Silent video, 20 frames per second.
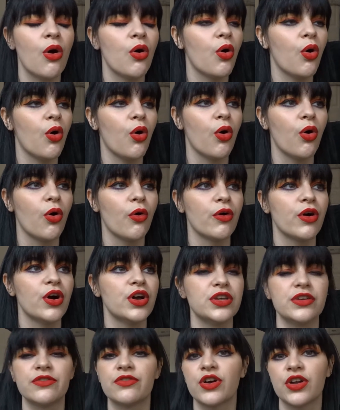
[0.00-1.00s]
or
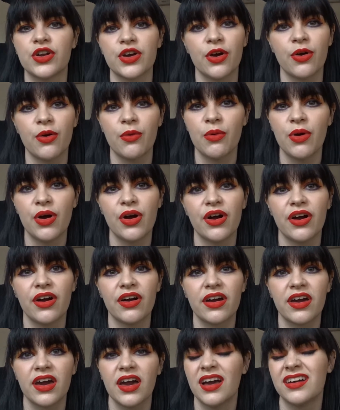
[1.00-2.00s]
you've got to go to
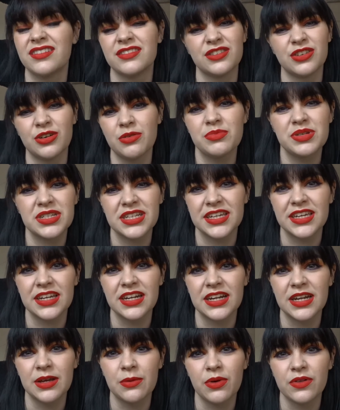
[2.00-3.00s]
work and you don't
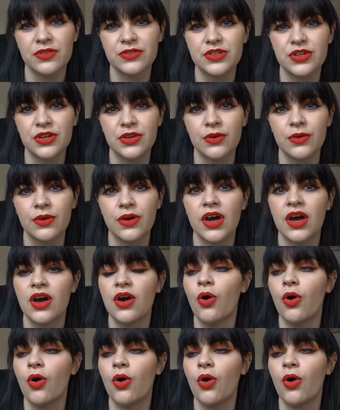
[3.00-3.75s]
particularly want to,